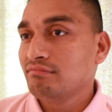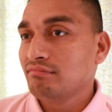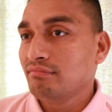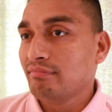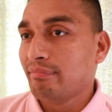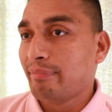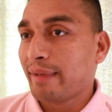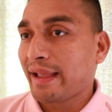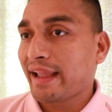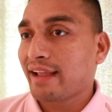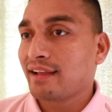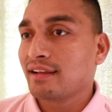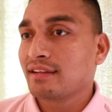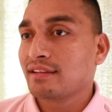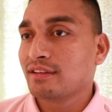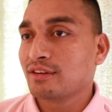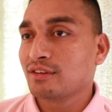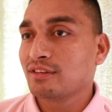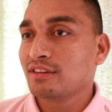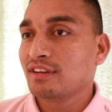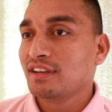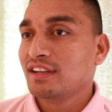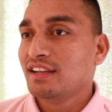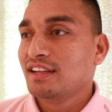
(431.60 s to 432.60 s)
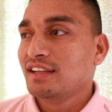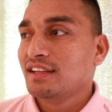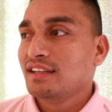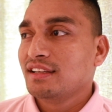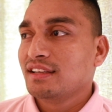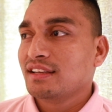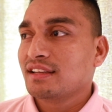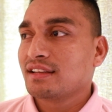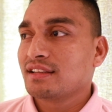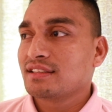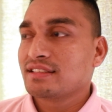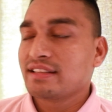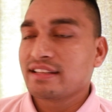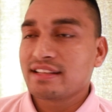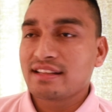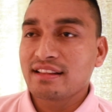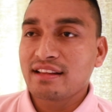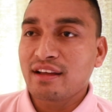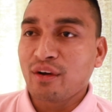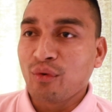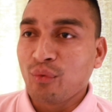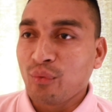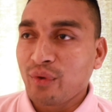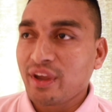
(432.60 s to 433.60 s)
back, it is
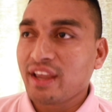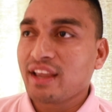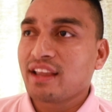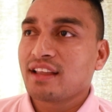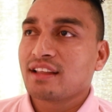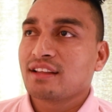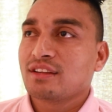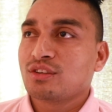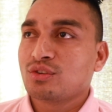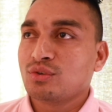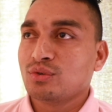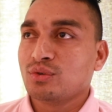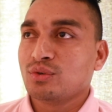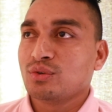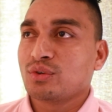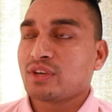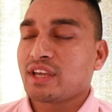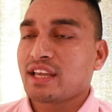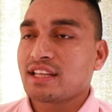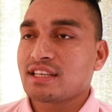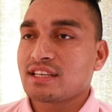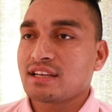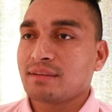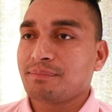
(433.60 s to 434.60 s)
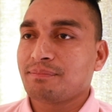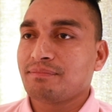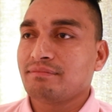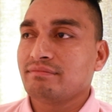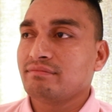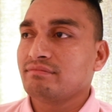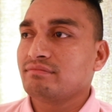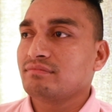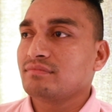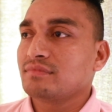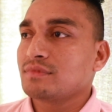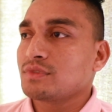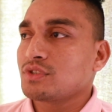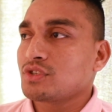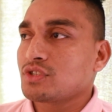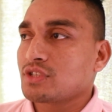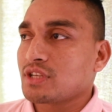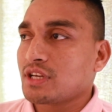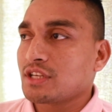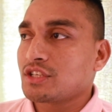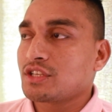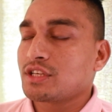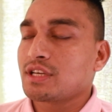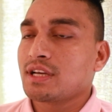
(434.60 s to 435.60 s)
little away to catch up
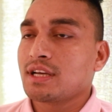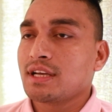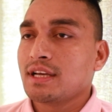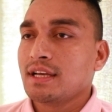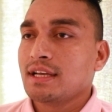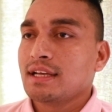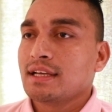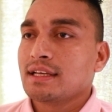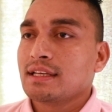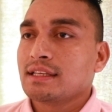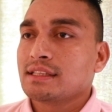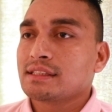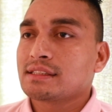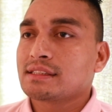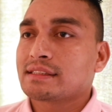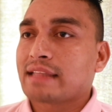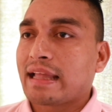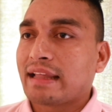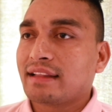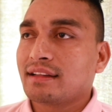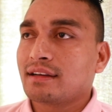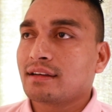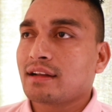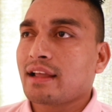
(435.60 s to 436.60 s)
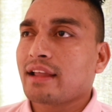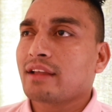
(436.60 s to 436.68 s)
such standard.